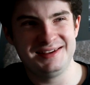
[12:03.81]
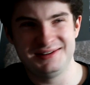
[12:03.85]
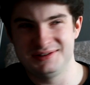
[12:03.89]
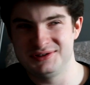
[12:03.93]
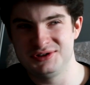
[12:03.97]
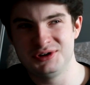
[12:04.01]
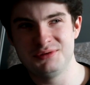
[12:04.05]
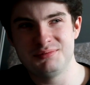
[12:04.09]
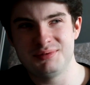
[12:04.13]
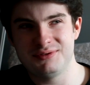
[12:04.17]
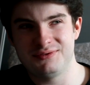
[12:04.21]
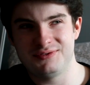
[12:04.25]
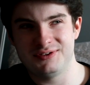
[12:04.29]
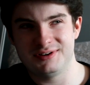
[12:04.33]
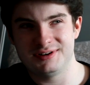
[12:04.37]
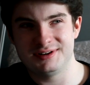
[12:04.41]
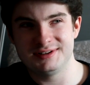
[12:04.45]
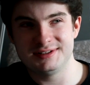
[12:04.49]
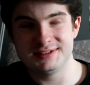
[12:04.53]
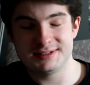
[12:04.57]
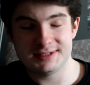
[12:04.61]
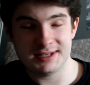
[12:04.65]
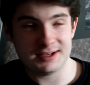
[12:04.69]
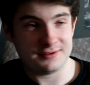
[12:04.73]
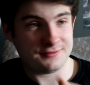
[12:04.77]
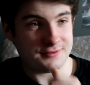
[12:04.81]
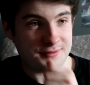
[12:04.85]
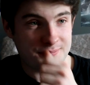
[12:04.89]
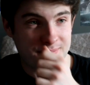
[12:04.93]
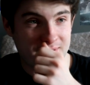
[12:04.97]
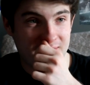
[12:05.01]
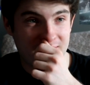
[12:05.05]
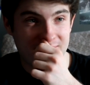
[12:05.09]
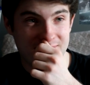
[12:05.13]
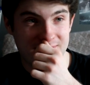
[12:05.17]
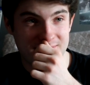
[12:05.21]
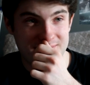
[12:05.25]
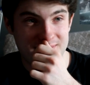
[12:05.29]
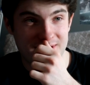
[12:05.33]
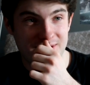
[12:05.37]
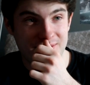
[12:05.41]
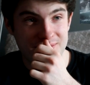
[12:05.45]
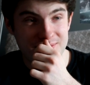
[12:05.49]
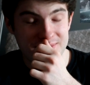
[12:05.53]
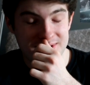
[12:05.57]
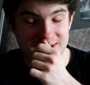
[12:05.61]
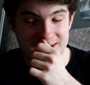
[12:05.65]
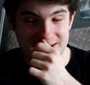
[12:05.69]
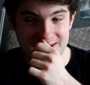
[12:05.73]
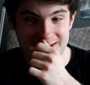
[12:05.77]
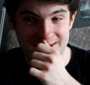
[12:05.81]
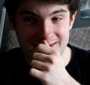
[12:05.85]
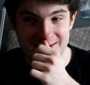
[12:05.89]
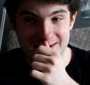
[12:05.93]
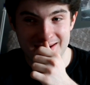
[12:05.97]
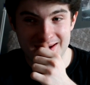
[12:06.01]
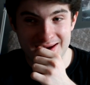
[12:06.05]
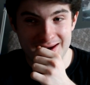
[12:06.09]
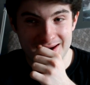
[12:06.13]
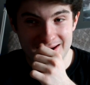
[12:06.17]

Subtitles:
supervillains left apart from Loki.